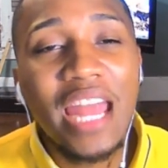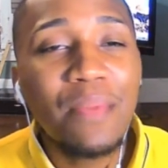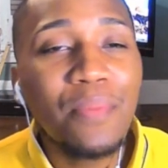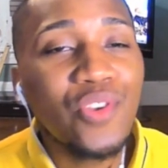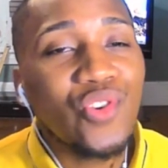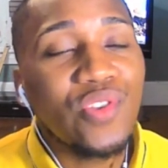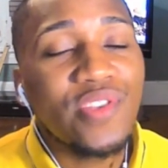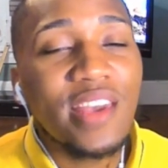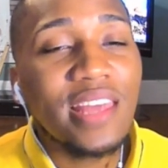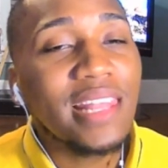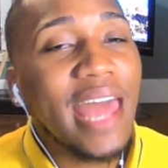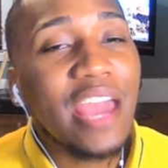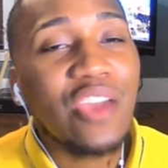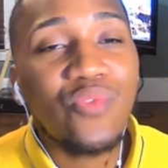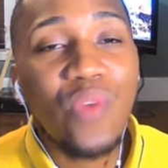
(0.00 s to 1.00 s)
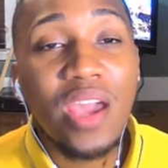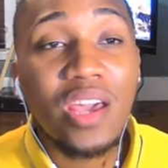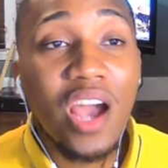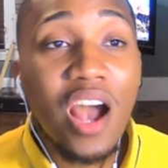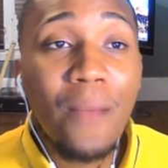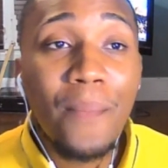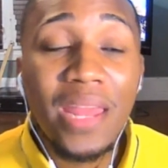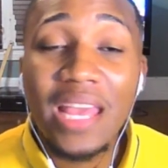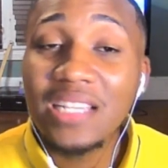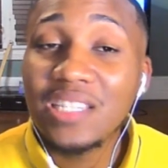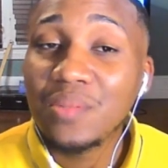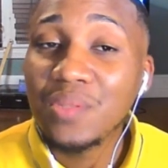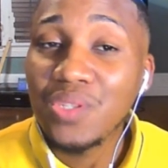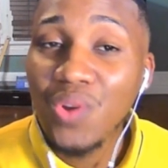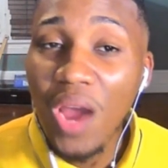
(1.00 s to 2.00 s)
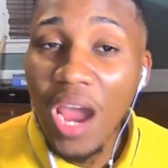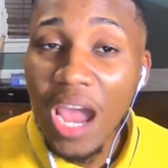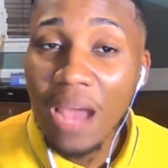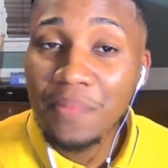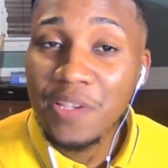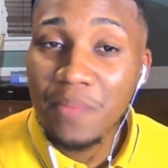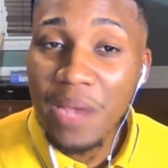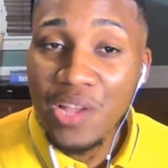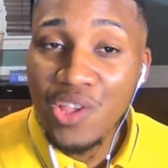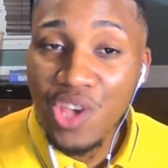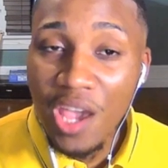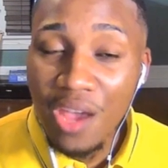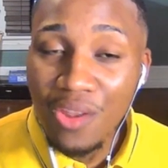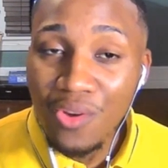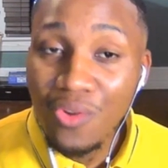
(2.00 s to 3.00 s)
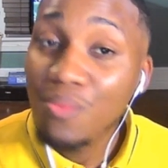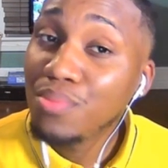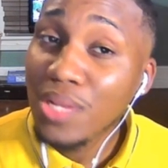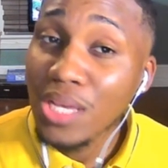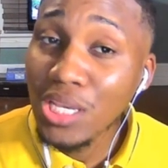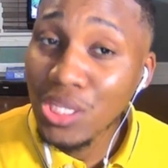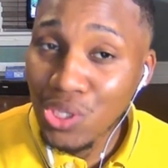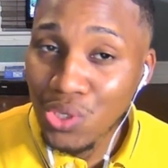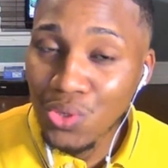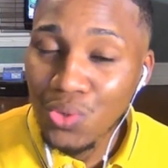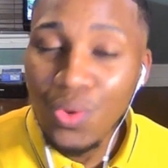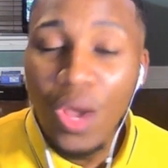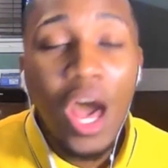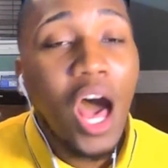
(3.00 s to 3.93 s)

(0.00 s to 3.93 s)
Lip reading: Be sure to like, rate, comment, and subscribe to my channel. Please do.